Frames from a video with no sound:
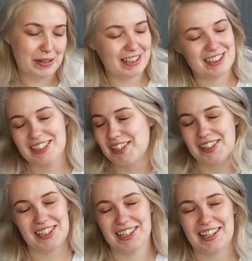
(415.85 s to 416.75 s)
which
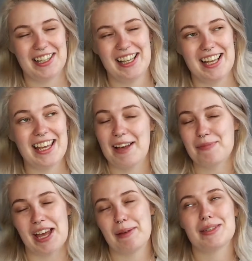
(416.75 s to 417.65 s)
yeah,
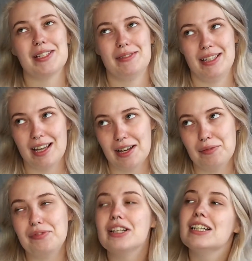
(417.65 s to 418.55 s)
I absolutely love.